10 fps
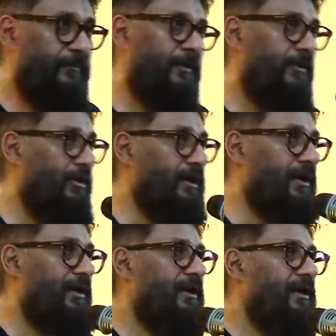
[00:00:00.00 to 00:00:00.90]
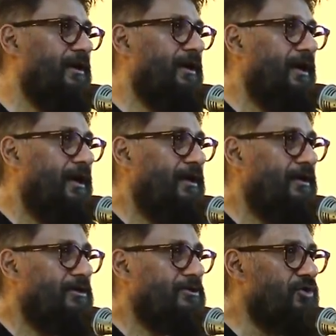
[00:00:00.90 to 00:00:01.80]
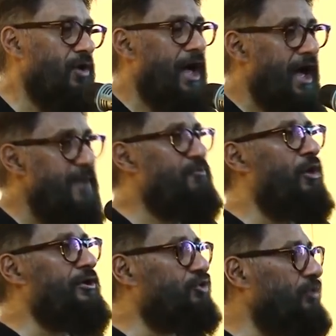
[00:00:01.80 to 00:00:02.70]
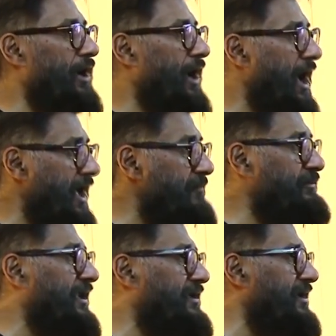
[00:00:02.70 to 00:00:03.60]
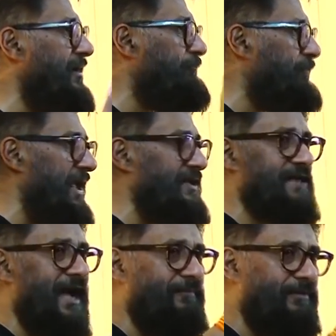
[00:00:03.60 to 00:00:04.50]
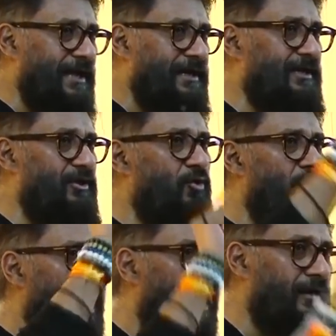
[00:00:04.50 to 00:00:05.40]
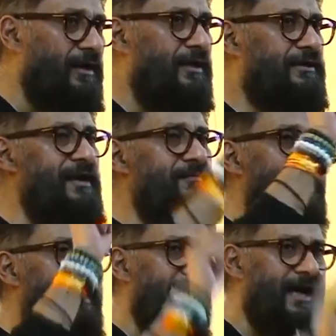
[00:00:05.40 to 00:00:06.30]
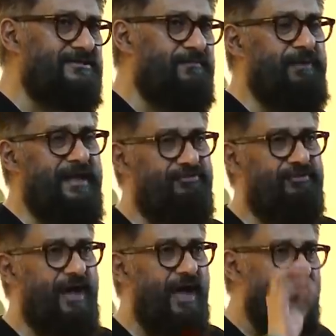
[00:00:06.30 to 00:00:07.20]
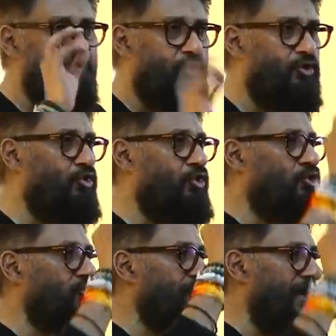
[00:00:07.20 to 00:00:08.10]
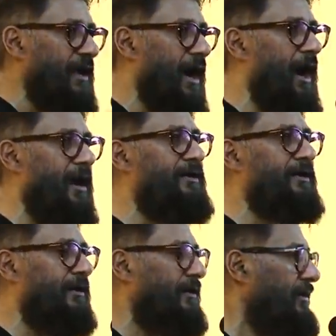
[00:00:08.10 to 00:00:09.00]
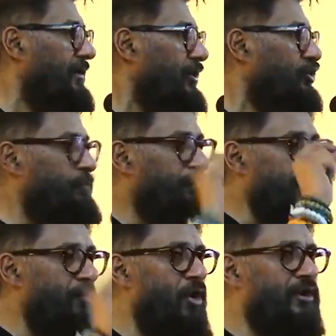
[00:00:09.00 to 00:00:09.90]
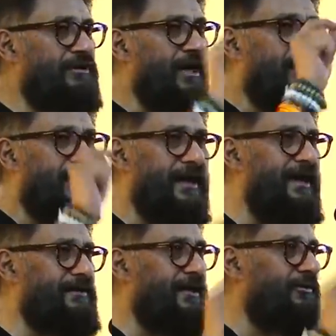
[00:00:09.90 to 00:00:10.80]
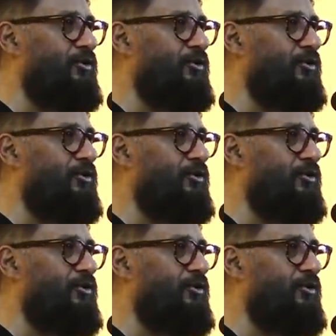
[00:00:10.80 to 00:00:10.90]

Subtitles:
Okay. So I am taking a pledge, I am telling you, till my last breath, I am going to use my art to promote the great Hindu